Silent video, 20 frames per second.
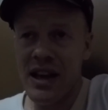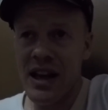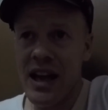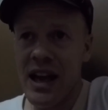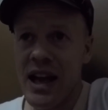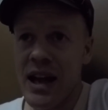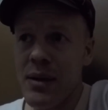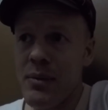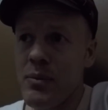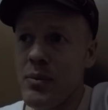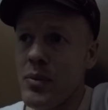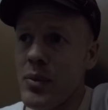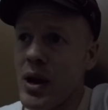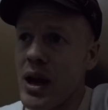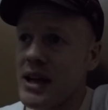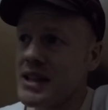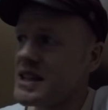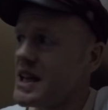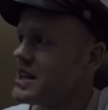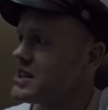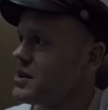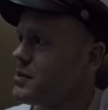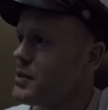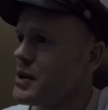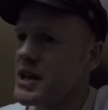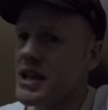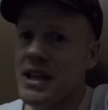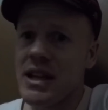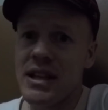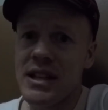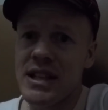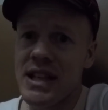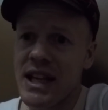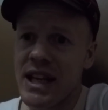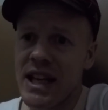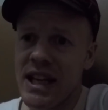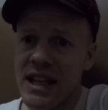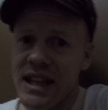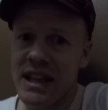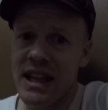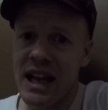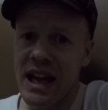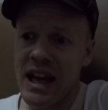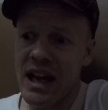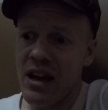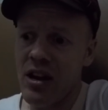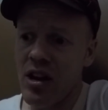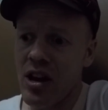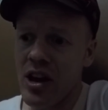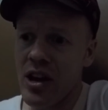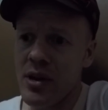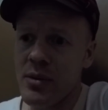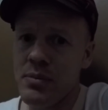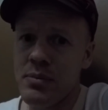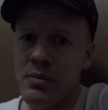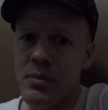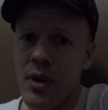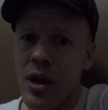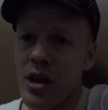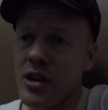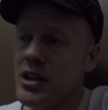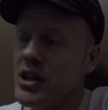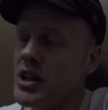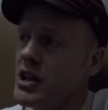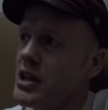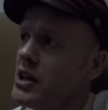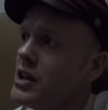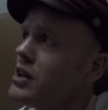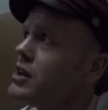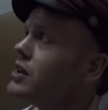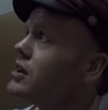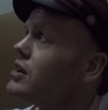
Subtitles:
It says on my ticket that I'm on the